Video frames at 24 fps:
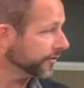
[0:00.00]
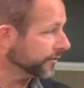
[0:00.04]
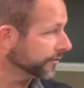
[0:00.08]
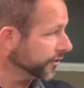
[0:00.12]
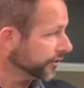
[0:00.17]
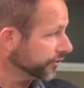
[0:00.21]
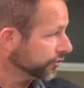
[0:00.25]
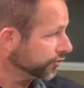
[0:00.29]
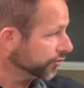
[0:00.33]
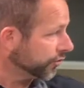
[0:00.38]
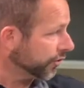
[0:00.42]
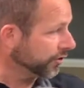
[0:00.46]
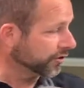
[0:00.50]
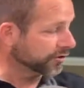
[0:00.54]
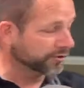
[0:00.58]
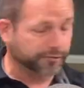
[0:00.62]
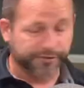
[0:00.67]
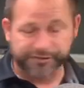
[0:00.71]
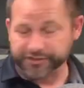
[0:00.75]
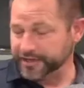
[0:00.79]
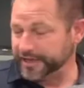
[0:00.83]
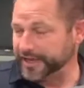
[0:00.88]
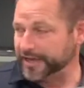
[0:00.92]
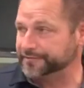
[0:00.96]
controls,
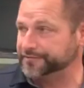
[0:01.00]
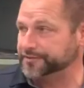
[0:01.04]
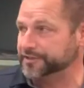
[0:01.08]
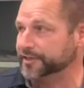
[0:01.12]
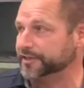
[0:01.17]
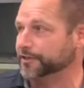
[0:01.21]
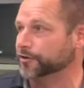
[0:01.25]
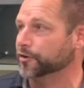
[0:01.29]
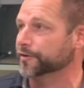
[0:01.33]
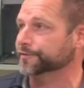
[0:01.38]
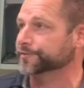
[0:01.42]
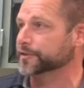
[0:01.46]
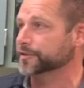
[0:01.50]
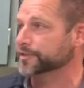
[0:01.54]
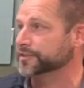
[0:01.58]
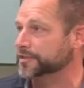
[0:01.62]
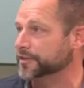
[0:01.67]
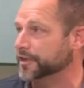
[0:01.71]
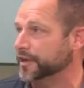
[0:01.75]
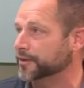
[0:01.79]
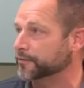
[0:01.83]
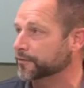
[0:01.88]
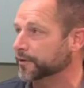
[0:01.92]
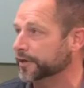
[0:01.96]
which I have setting off to the
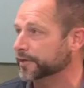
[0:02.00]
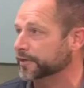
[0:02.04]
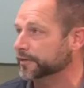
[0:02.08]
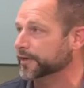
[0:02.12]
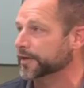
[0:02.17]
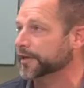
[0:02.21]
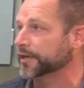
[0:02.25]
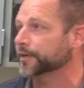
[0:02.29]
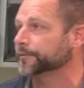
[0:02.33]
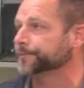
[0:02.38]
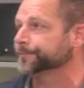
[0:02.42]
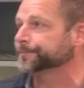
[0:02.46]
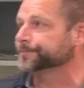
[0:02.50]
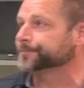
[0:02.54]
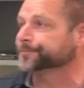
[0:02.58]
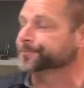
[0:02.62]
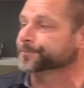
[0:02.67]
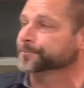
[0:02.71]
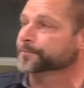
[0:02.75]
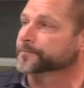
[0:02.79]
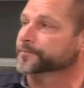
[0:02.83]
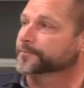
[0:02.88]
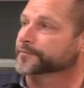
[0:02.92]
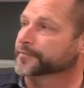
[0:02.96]
side right now.
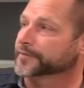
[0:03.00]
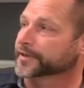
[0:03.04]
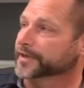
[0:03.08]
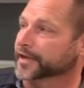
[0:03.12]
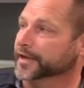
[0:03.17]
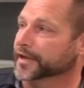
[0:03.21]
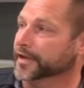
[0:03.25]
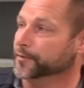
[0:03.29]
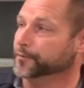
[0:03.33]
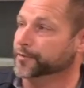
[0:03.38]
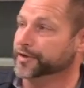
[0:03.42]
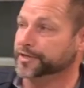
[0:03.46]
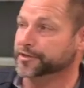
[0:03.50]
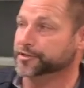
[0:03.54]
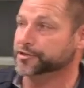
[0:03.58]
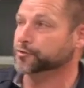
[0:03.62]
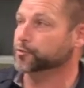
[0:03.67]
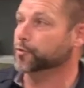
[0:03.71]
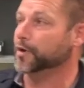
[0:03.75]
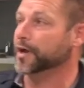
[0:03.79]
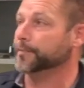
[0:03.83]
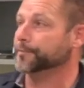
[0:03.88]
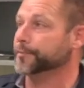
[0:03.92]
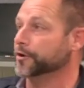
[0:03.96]
And we can
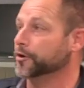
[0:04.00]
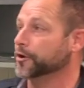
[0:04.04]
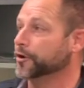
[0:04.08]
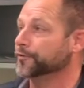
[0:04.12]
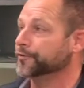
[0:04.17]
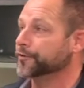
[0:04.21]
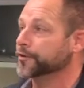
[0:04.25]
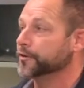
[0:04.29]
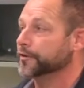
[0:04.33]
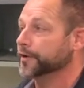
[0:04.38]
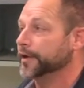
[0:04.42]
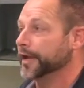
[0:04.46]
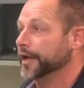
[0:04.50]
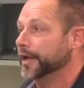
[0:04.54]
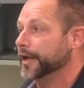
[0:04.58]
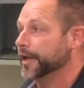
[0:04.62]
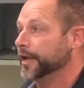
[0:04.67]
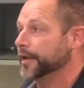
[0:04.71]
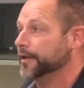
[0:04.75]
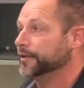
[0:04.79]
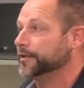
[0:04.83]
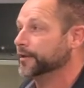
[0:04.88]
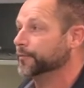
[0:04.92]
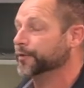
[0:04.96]
swap it over,
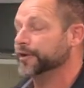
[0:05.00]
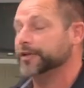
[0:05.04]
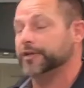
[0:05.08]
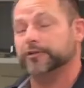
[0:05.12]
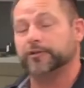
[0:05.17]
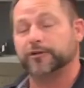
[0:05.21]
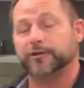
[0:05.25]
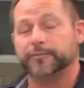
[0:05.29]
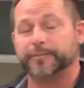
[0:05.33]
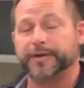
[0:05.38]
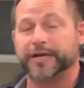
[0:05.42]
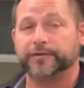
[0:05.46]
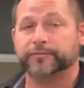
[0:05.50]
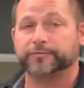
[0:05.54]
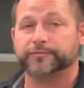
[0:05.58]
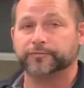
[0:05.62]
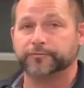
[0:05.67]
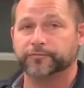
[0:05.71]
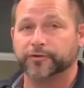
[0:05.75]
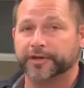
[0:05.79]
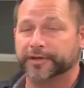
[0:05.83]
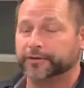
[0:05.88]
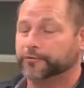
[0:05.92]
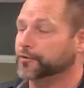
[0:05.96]
and then we can learn about
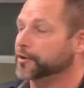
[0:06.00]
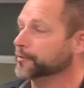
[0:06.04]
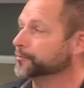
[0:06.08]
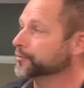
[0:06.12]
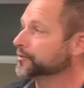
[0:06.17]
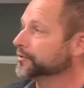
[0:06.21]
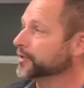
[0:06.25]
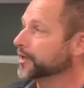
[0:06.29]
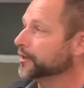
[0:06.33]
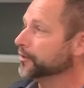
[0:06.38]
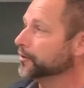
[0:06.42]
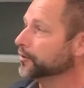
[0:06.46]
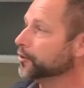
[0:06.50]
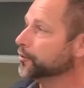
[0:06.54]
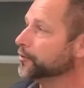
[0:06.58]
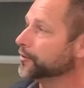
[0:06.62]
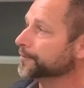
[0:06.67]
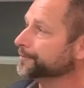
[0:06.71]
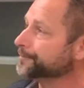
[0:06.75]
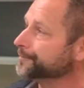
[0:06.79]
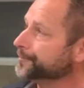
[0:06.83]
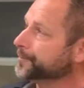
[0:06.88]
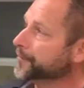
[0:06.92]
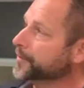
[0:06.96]
running rubber tire
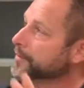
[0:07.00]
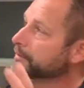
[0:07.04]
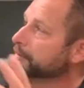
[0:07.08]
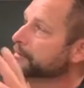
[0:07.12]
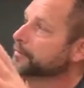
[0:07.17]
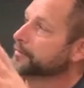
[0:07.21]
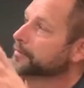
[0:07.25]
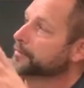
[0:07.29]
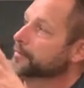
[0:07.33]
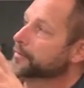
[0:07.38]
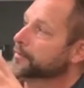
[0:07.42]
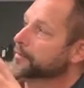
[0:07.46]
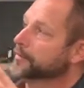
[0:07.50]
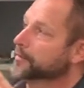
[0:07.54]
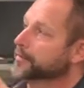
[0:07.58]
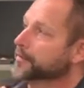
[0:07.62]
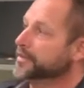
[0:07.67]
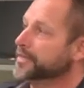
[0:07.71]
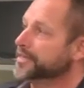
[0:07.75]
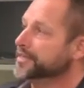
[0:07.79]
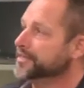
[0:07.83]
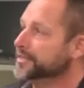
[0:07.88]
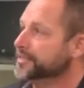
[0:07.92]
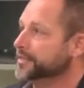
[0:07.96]
loader.
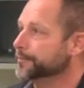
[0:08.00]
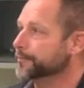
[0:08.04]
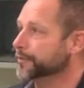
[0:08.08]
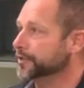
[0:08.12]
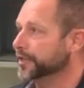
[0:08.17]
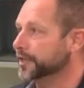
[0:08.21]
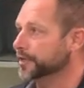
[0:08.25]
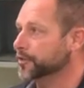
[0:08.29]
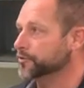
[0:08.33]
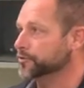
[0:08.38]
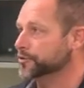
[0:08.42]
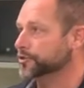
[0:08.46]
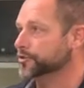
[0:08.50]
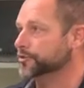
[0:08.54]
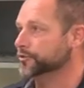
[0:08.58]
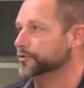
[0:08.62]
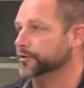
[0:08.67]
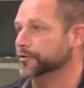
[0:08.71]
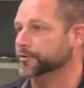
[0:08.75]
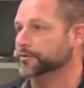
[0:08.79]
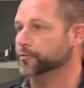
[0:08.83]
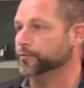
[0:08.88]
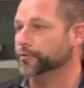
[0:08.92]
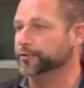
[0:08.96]
These simulators
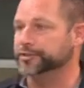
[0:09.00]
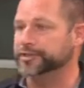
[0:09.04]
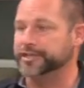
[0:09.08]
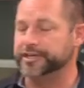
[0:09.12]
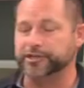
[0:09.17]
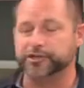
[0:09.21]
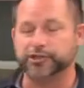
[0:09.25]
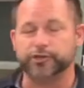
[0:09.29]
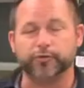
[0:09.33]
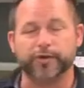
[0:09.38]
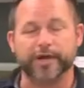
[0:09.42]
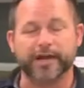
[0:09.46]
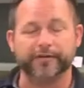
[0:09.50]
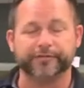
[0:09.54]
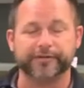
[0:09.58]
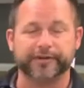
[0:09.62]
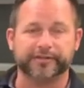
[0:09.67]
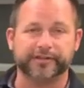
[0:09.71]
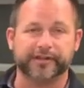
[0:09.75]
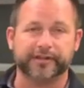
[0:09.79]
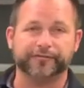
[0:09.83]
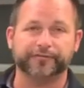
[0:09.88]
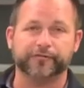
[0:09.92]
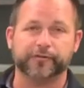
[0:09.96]
will teach you
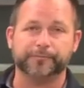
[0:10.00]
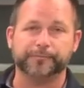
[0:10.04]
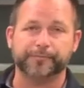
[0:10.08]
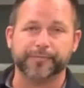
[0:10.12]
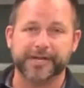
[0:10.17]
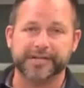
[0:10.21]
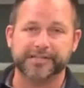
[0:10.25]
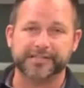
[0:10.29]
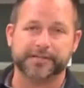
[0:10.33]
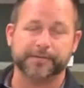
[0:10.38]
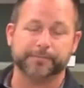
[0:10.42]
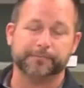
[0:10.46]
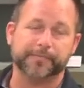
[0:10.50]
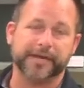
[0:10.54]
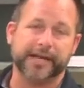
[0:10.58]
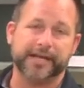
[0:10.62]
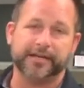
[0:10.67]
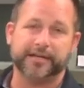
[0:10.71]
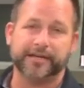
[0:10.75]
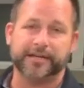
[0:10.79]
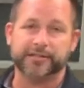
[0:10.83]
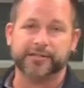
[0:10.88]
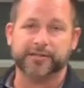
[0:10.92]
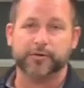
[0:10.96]
everything from basic
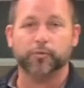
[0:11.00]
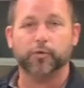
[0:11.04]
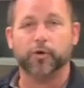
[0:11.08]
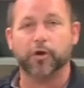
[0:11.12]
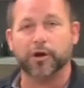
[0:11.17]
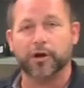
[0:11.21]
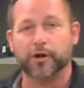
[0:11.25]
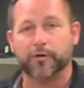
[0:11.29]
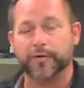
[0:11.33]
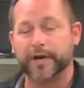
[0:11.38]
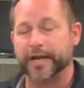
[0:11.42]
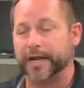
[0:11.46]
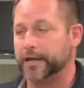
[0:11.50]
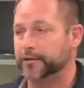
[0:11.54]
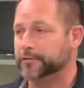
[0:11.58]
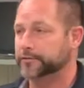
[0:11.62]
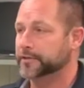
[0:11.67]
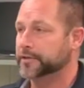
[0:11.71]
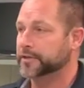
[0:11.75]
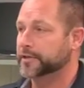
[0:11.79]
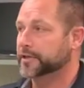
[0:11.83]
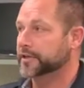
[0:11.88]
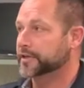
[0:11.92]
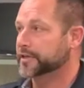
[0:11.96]
maintenance and walk
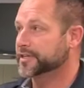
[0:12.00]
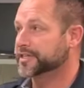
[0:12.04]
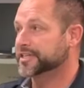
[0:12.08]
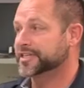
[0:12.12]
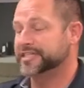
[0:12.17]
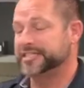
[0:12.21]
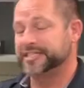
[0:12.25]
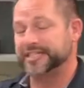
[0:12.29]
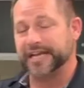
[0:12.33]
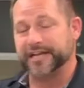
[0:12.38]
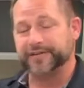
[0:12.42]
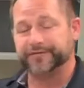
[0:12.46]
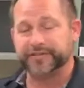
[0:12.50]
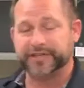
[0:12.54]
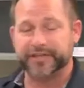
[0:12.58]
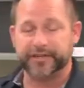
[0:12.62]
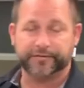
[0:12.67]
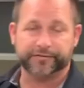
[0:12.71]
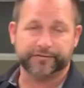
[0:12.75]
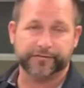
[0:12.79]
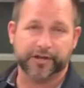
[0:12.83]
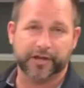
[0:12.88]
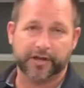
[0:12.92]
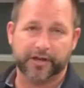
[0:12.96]
around, safety
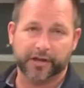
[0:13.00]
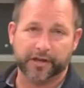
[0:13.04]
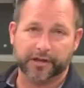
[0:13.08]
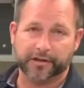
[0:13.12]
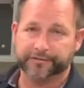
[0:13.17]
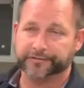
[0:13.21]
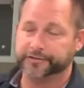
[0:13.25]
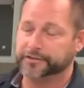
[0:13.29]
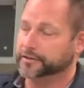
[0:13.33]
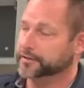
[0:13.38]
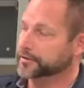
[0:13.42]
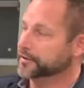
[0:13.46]
involved,